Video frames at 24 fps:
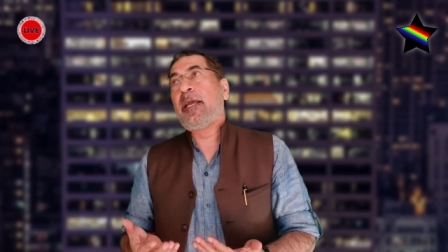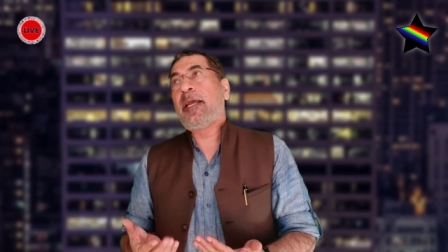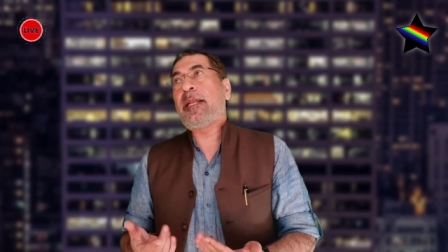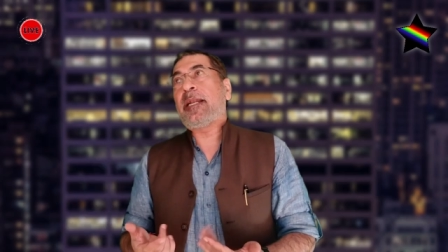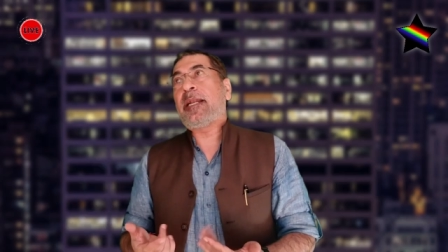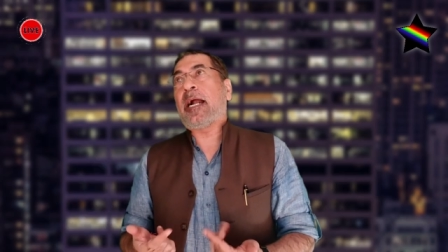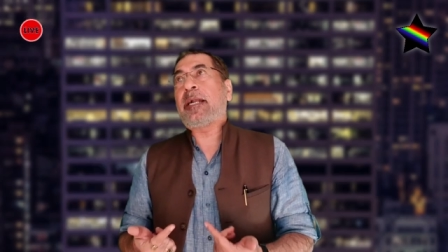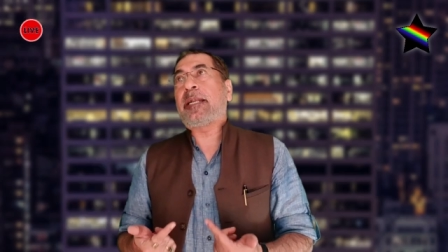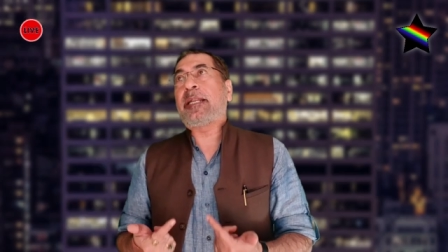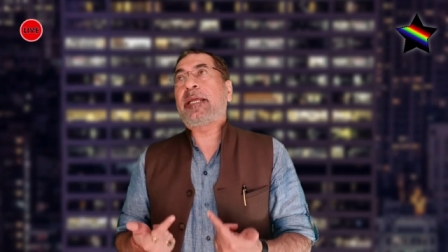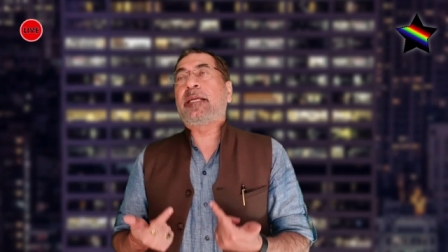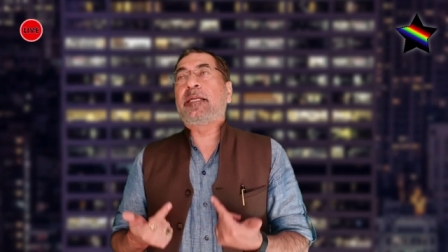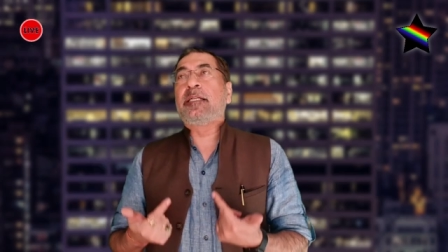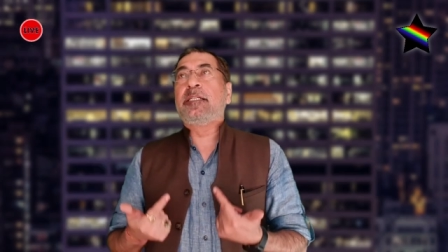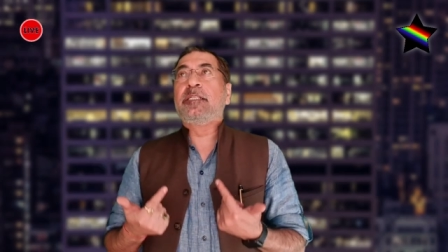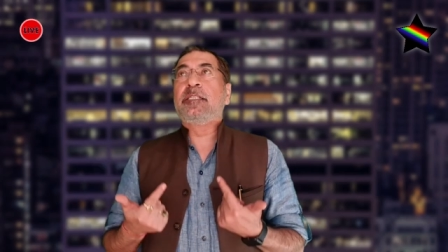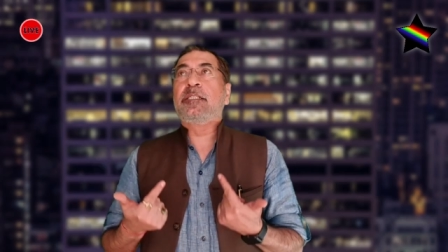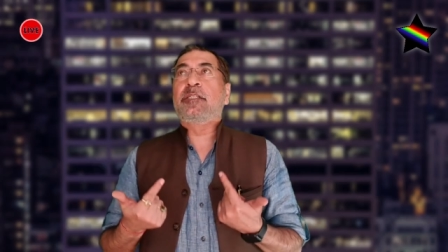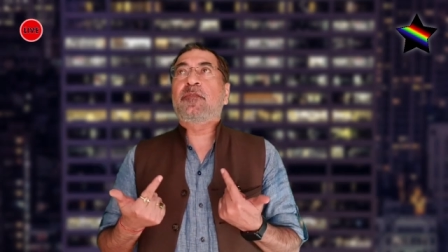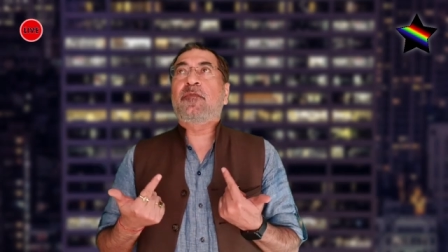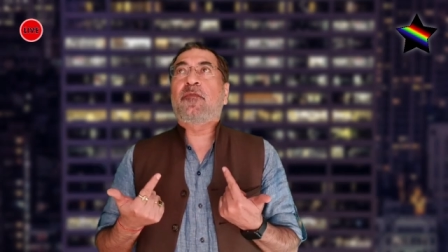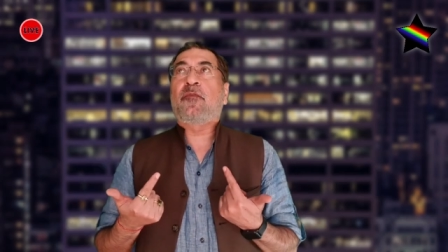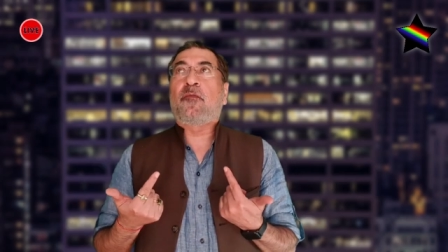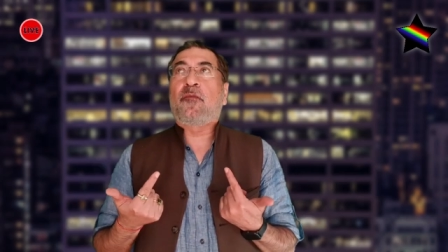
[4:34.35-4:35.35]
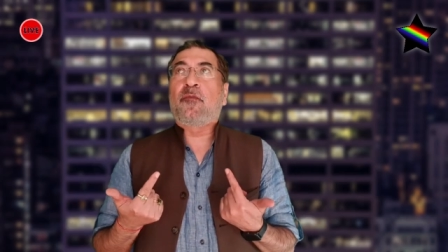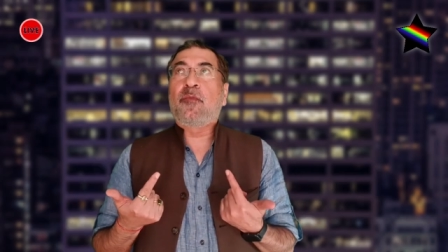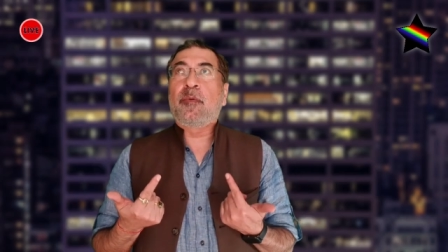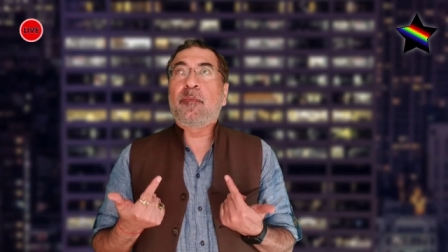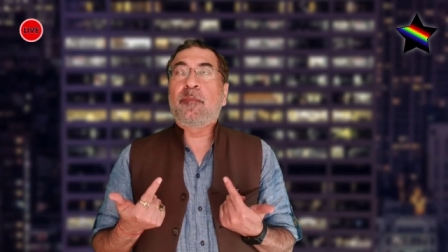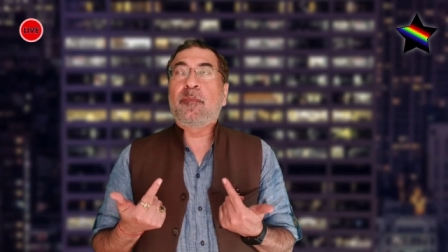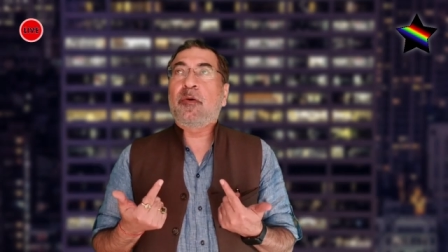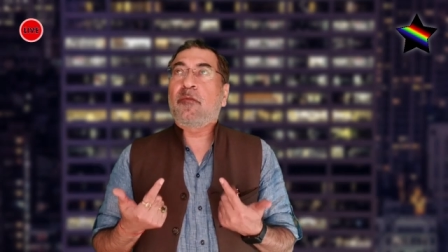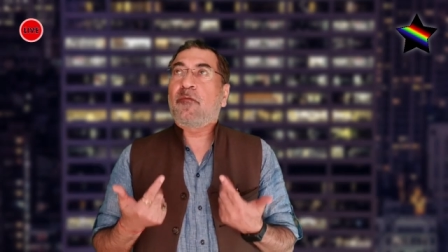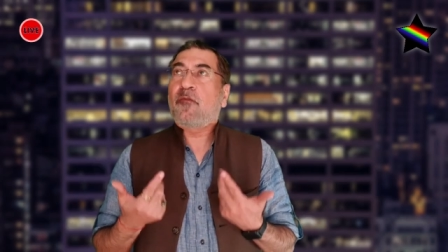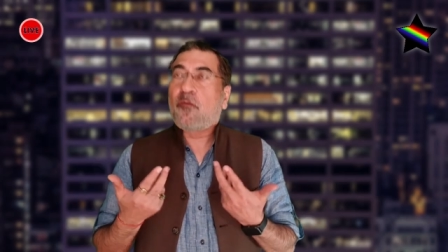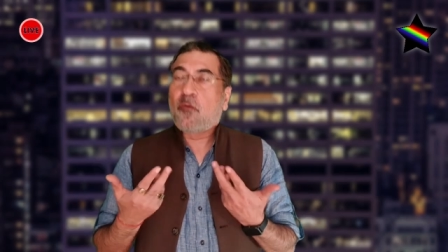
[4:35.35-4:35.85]
in Articles
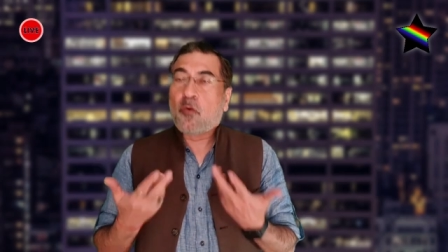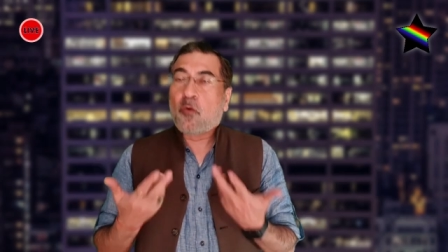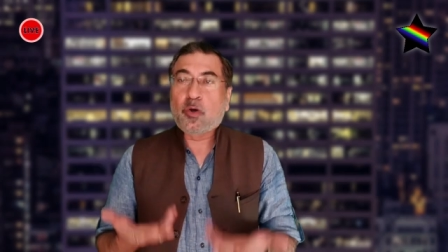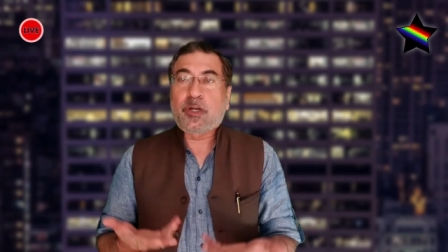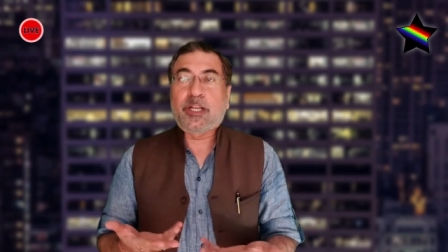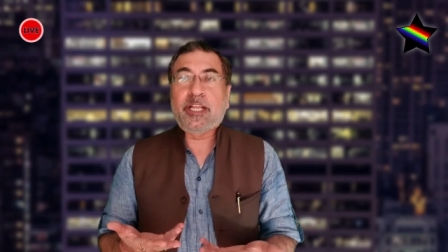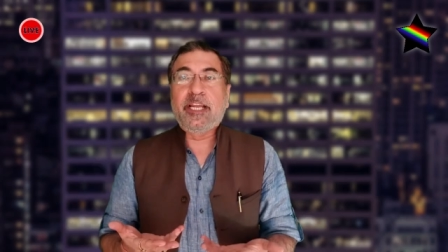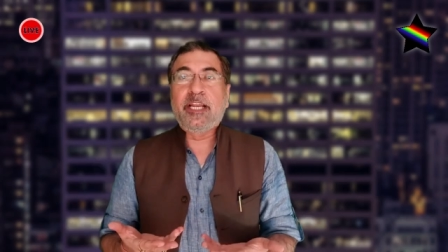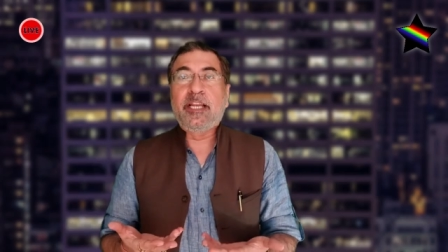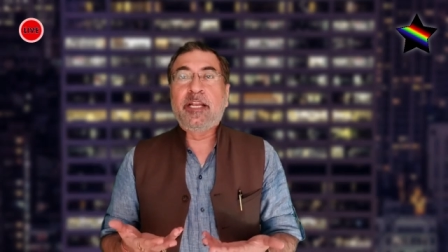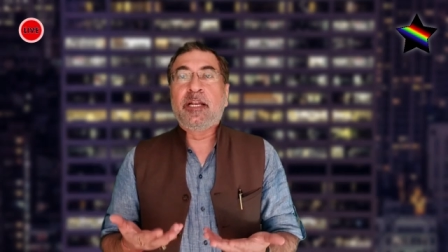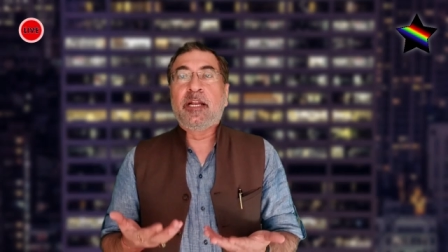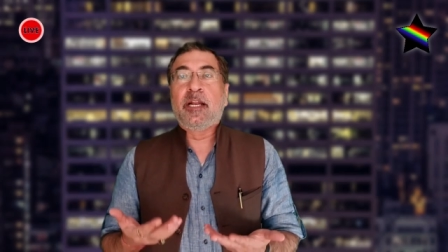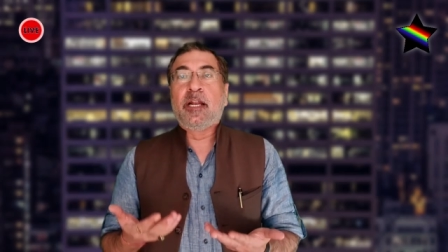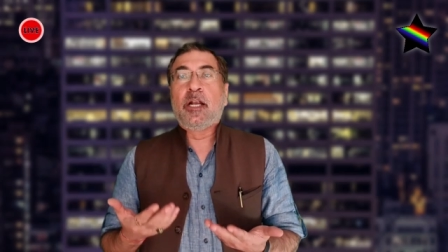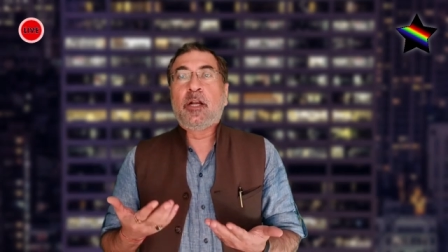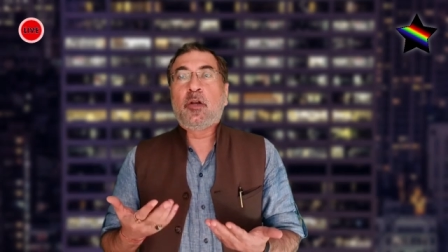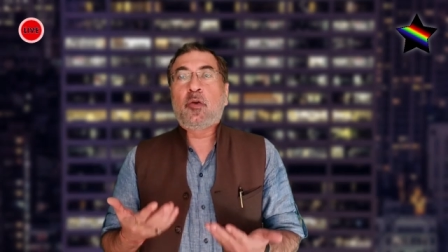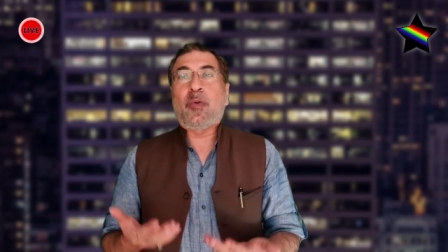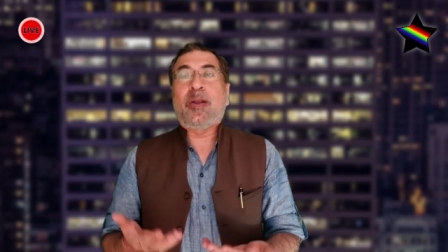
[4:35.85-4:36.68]
14,